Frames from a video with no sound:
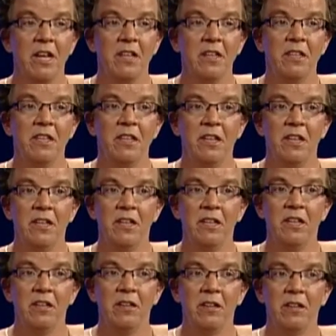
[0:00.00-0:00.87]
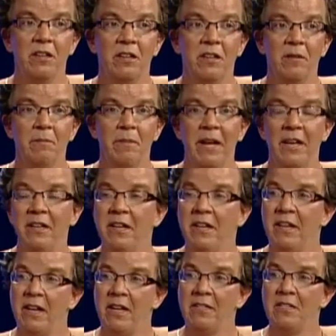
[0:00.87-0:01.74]
The
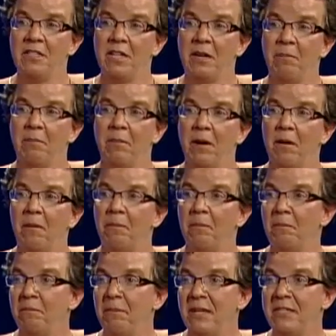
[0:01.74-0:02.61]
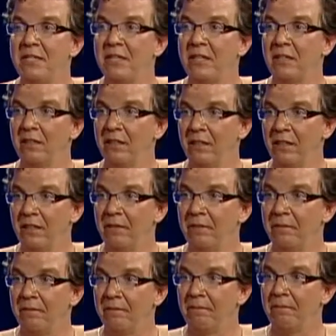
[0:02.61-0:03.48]
mandate ends up basically
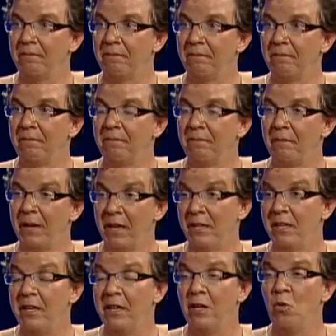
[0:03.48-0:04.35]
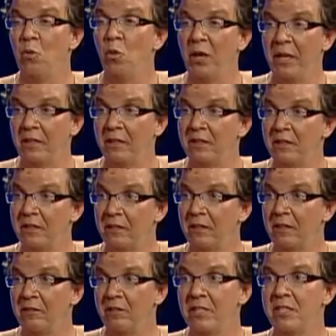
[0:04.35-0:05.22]
mandating wind.
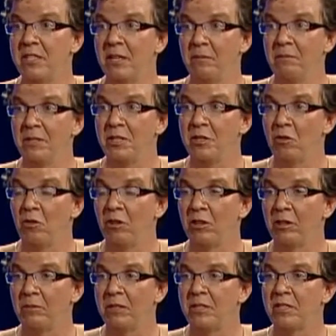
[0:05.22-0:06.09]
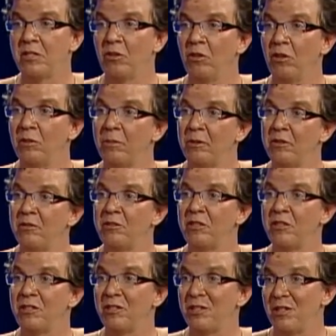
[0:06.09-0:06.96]
There is some solar, but solar
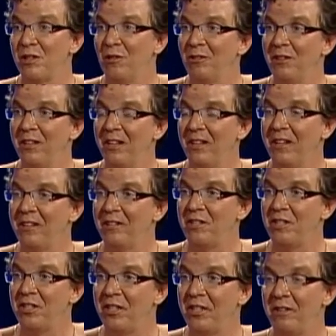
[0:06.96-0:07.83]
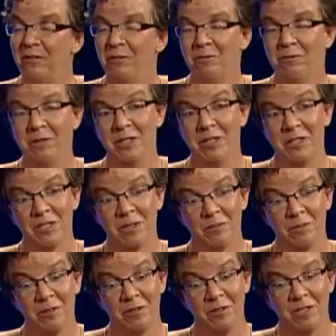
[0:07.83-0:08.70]
produces so little energy. Wind
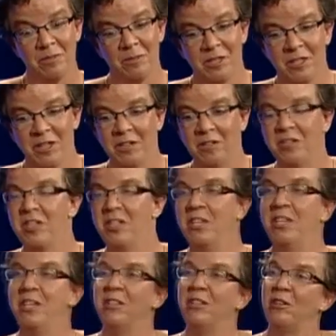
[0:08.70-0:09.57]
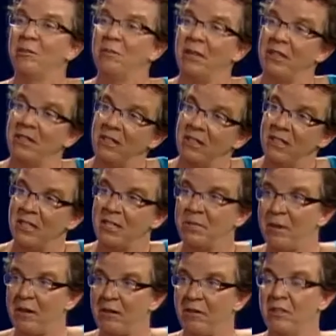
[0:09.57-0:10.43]
doesn't produce much energy either, but it does
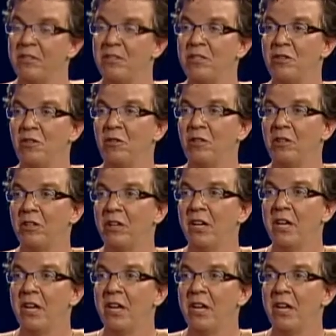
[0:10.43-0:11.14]
better than solar.